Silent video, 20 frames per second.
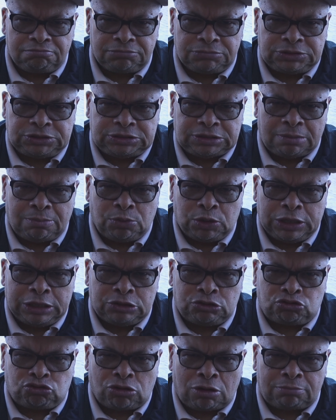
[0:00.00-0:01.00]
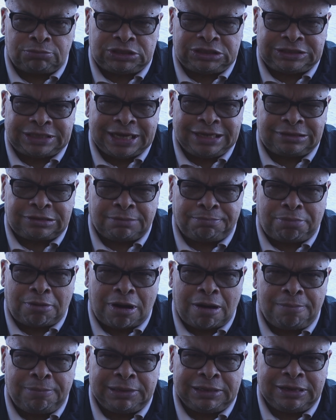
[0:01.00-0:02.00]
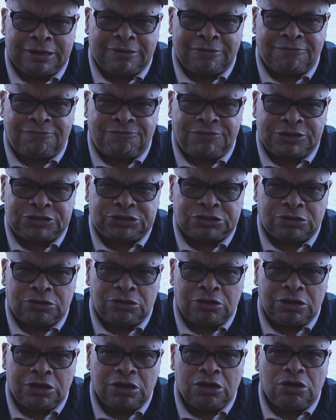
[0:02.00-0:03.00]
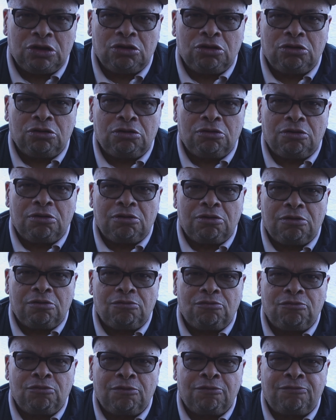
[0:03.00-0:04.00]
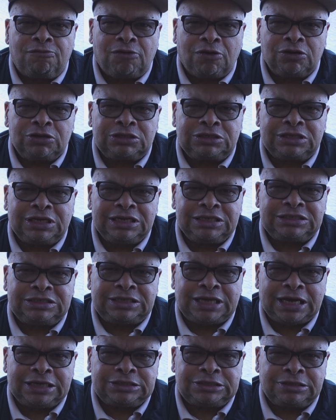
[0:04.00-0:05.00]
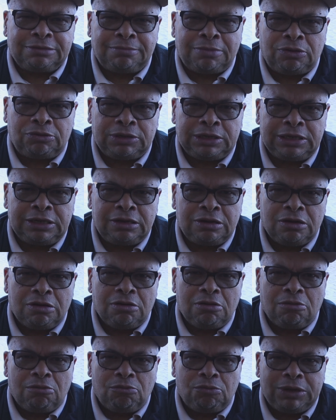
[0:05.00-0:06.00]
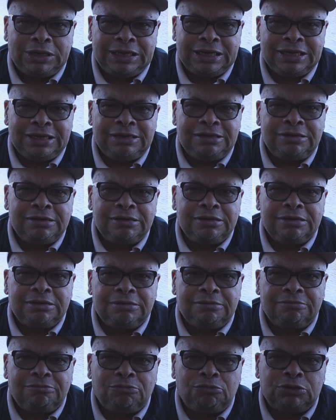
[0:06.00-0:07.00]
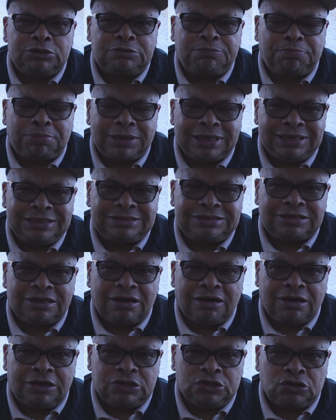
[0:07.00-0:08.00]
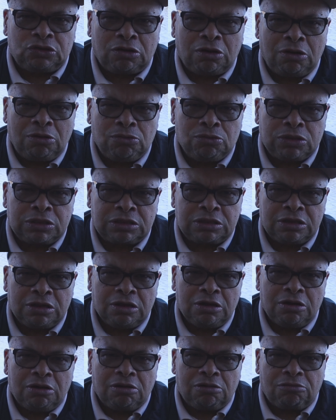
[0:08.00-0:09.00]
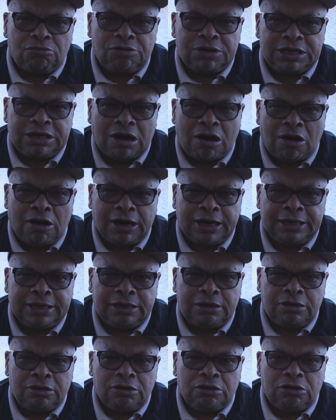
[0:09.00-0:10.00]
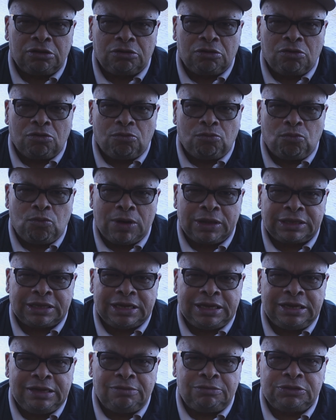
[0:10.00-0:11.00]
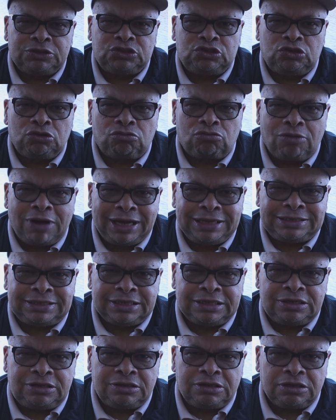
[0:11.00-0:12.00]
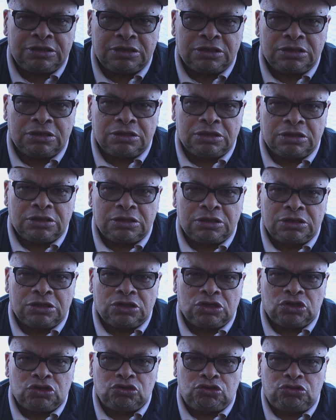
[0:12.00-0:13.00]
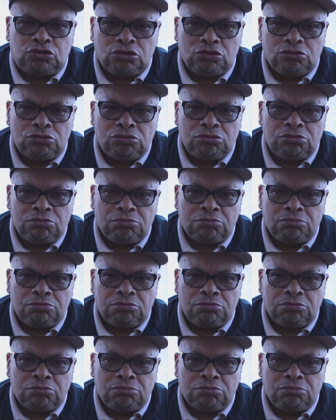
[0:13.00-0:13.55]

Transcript: someone in Trump's State Department, an official, reversed his testimony when he was placed under oath regarding whether he was directed to